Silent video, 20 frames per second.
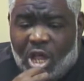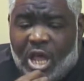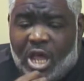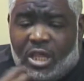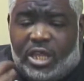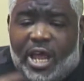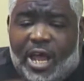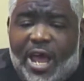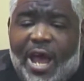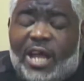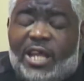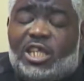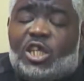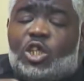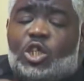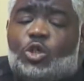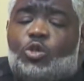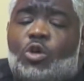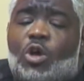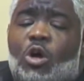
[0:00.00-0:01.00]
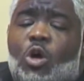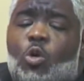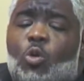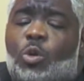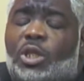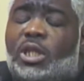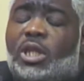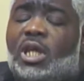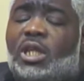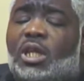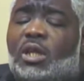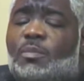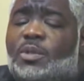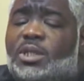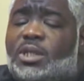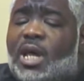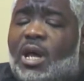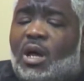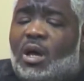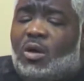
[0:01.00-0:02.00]
They had to struggle within
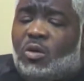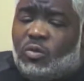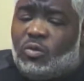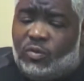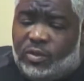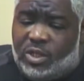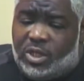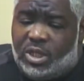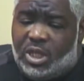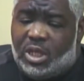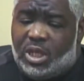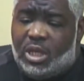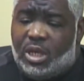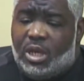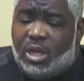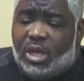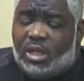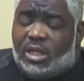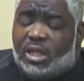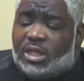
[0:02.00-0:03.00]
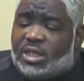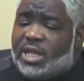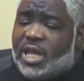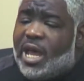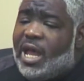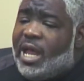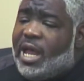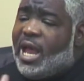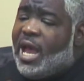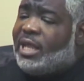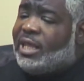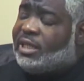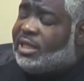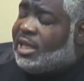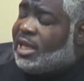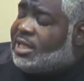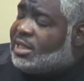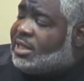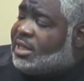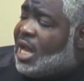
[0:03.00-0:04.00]
themselves to say, at
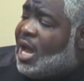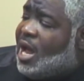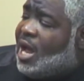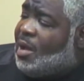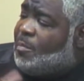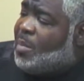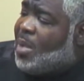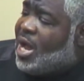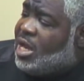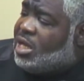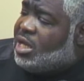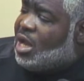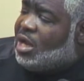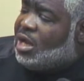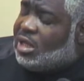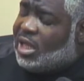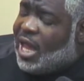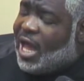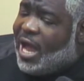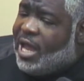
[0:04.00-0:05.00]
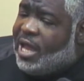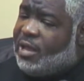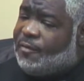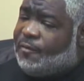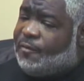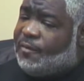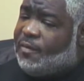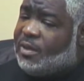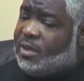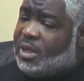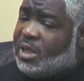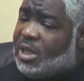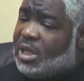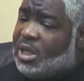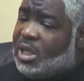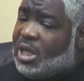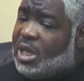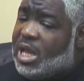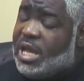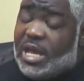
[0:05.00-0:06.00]
this time, my young life
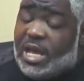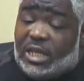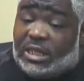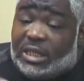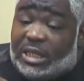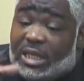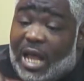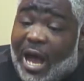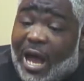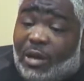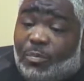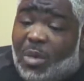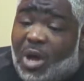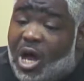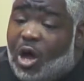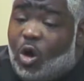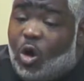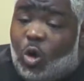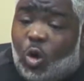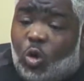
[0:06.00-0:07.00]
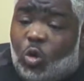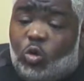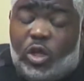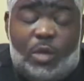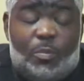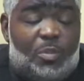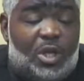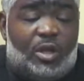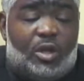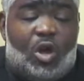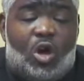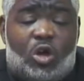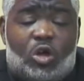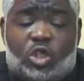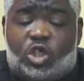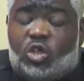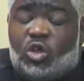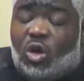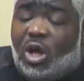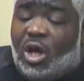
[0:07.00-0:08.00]
is not my own. It belongs
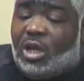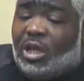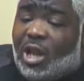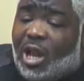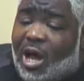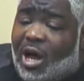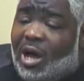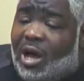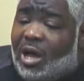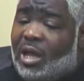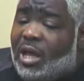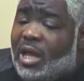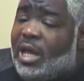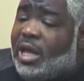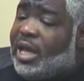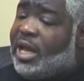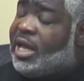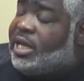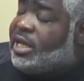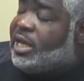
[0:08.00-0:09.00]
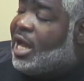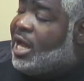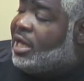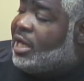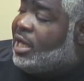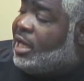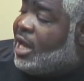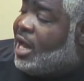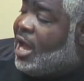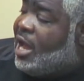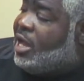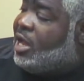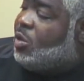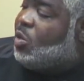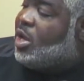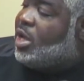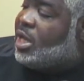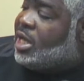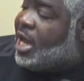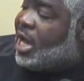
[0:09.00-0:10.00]
to Allah. Inna lillahi wa
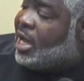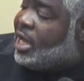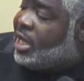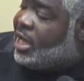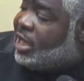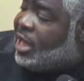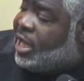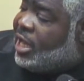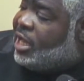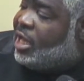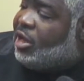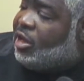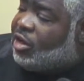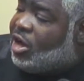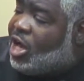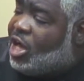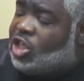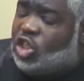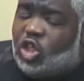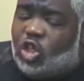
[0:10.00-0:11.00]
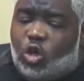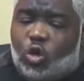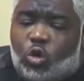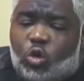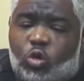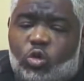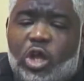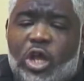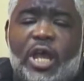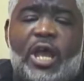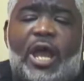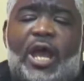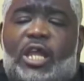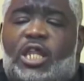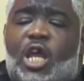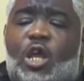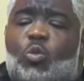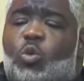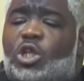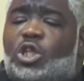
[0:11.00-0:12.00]
inna ilayhi raji'un. And
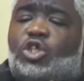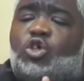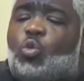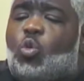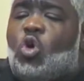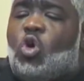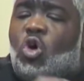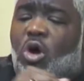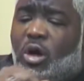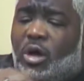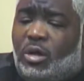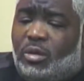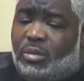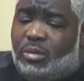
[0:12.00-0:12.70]
they went to war.